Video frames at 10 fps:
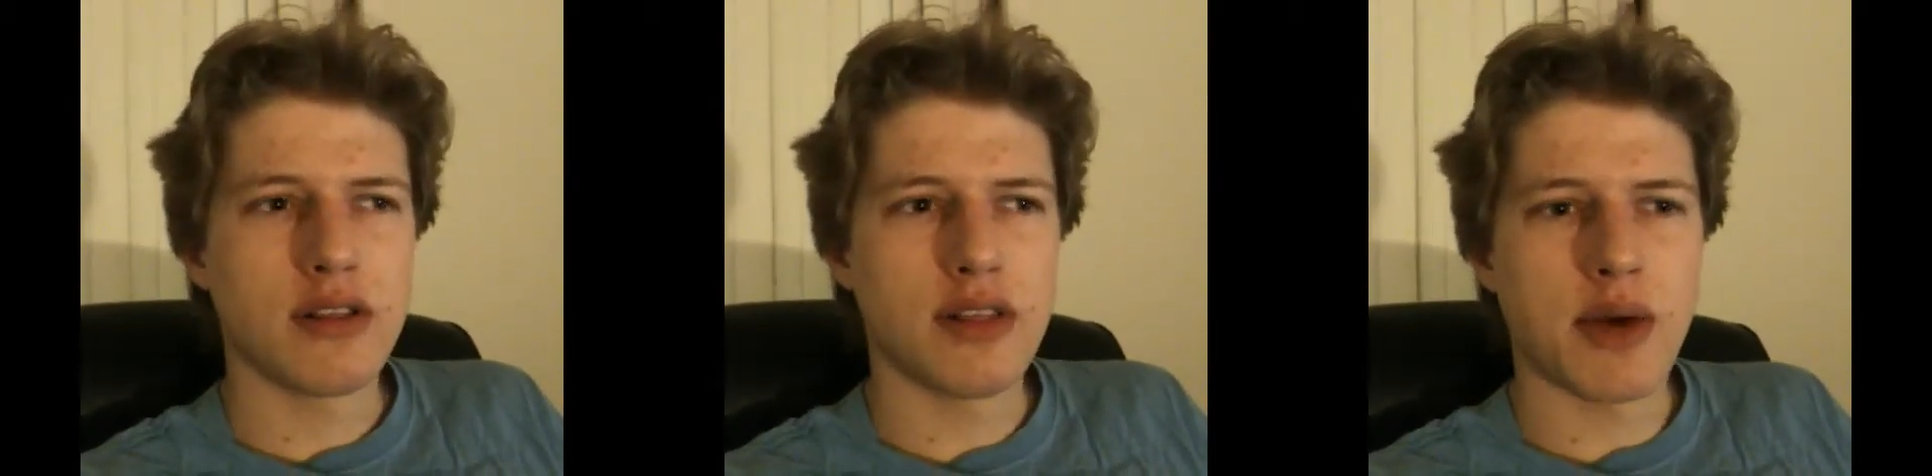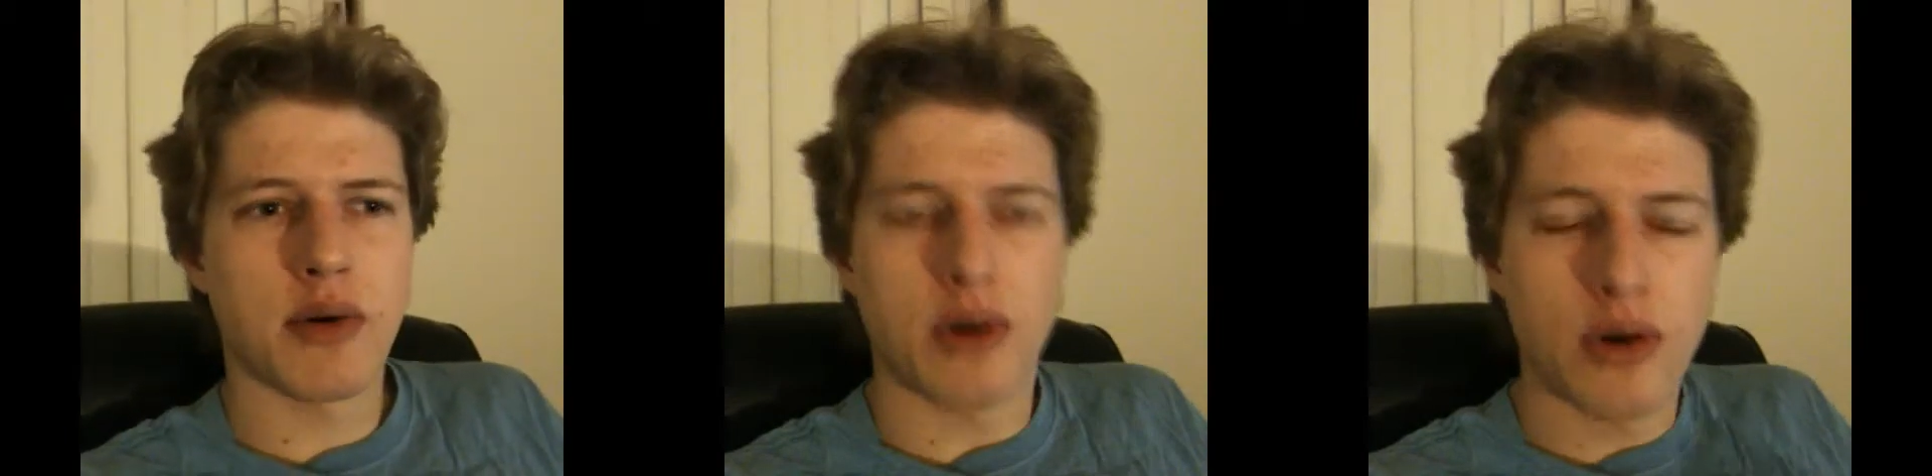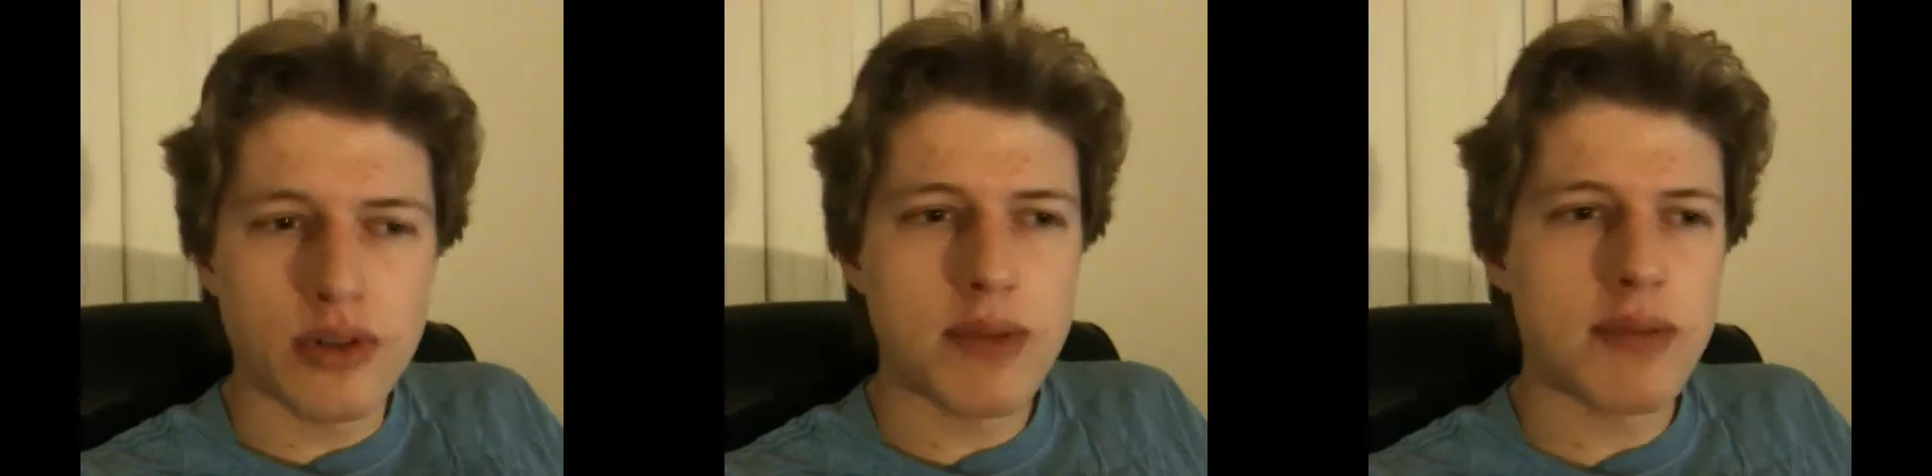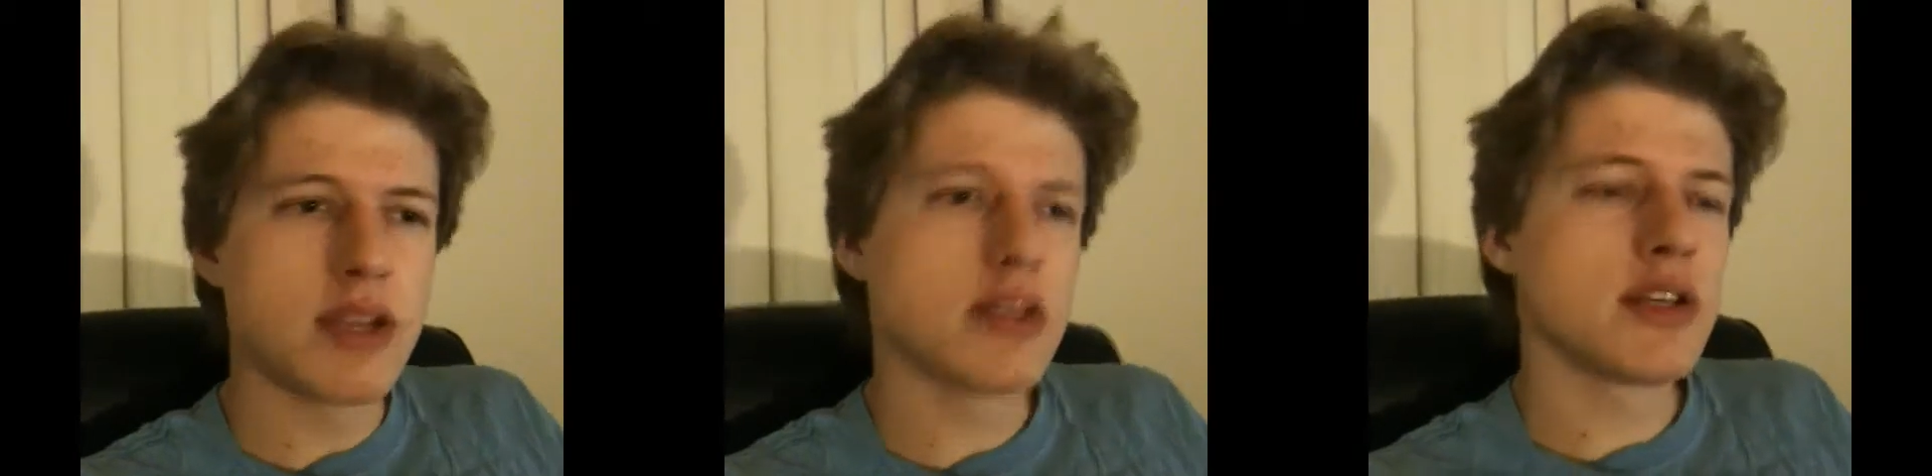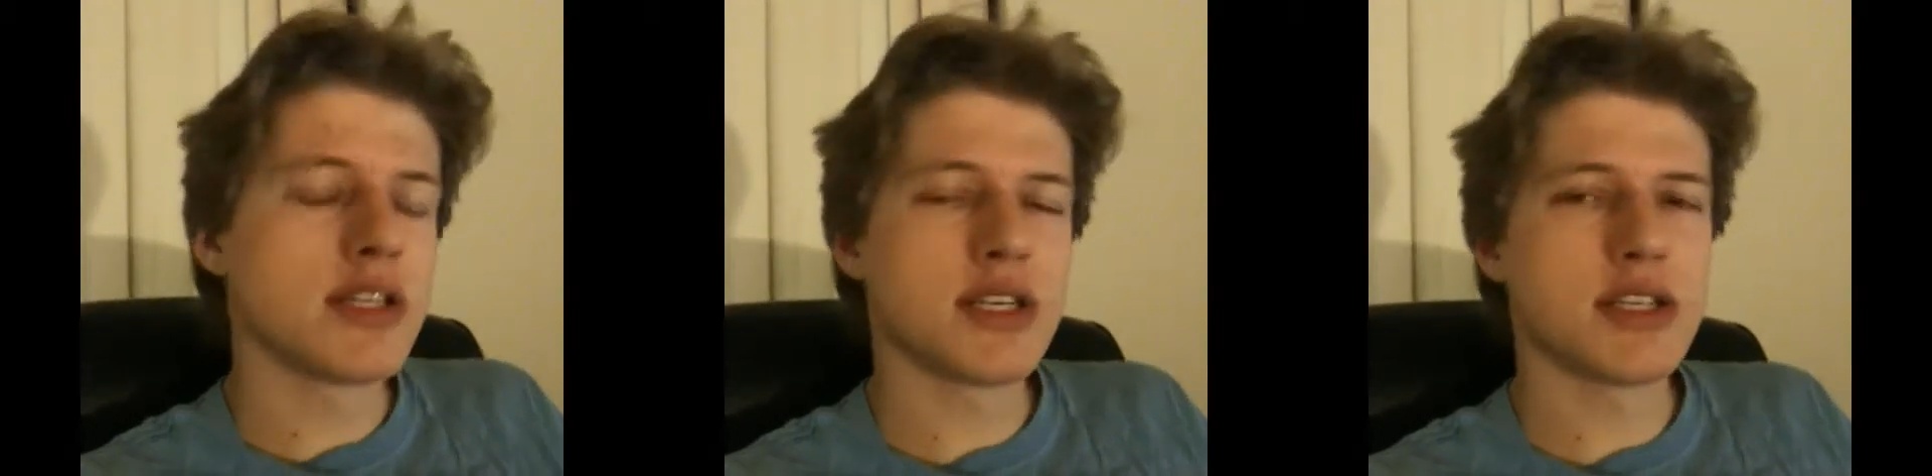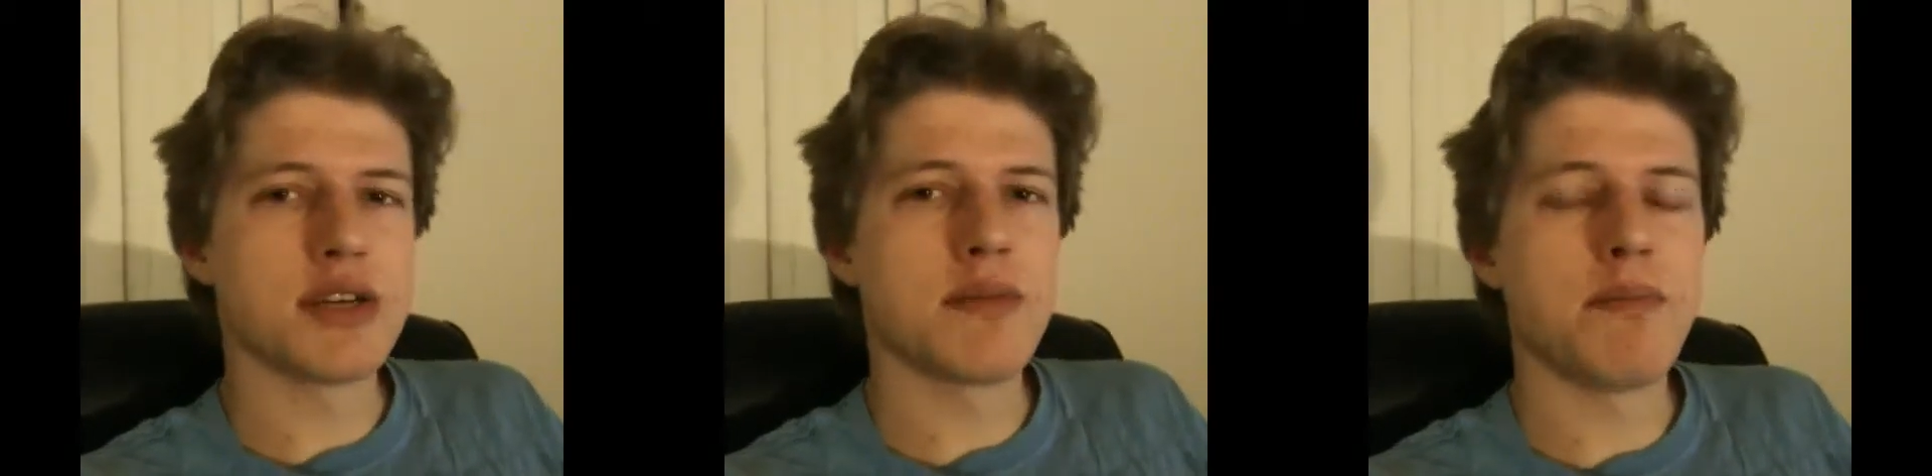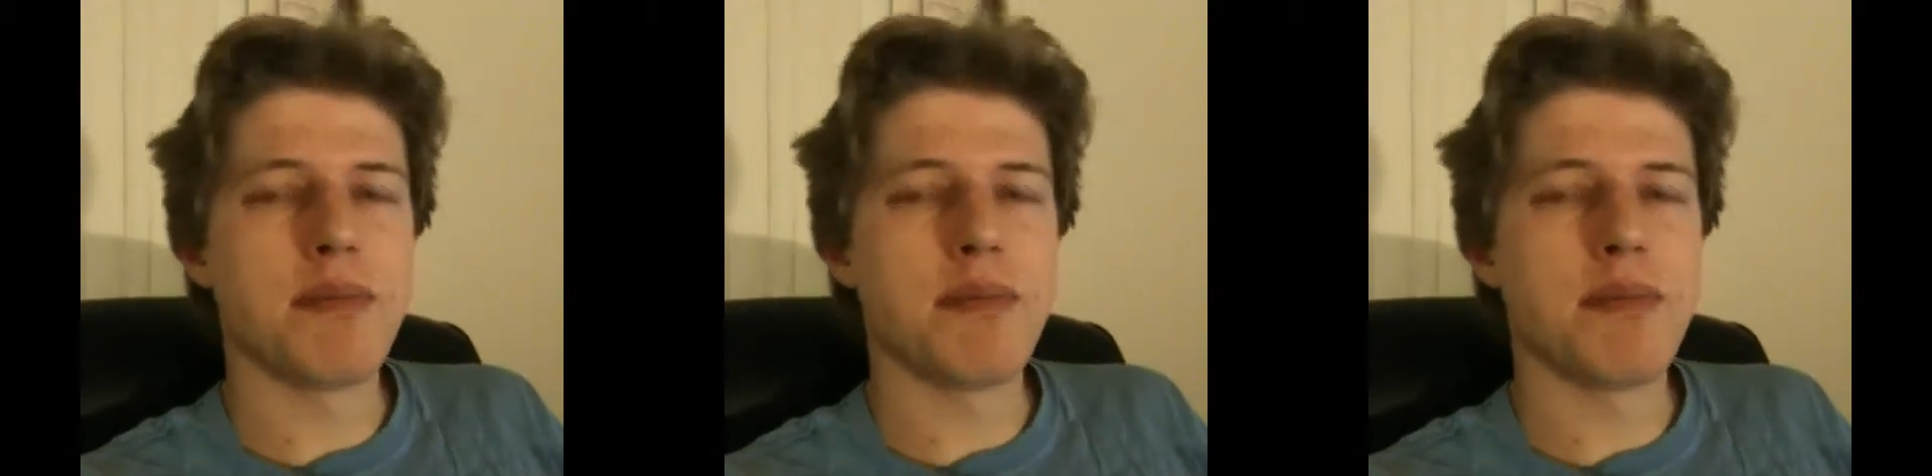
they will only make their decision